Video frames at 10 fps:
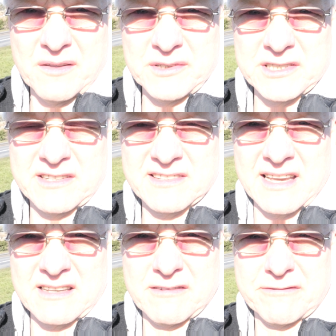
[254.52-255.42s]
which is
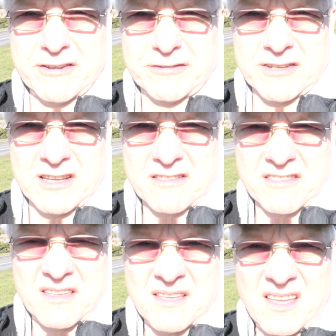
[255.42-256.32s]
set to 50th,
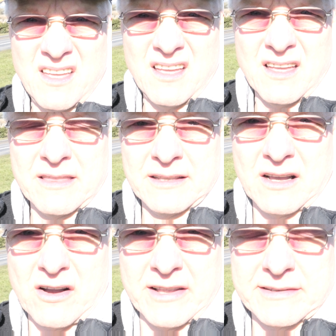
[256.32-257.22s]

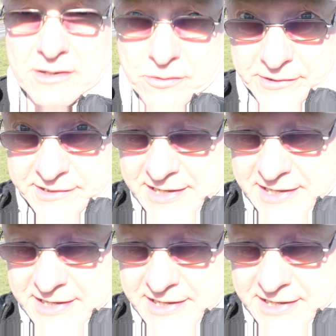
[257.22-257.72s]
ISO is